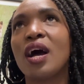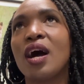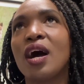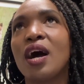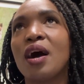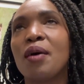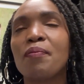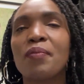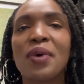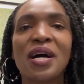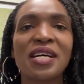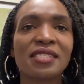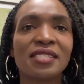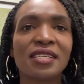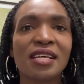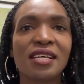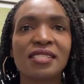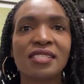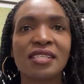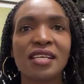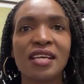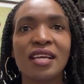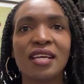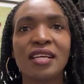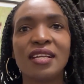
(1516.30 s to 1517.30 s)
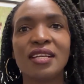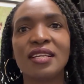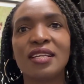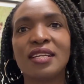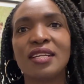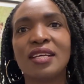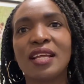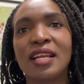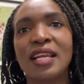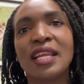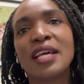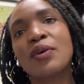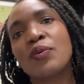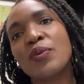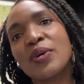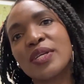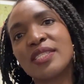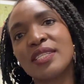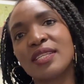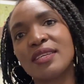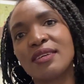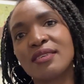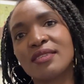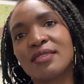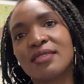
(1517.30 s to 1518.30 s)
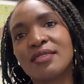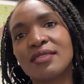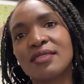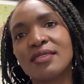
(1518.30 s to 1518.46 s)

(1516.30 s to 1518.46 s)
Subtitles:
masters in linguistics.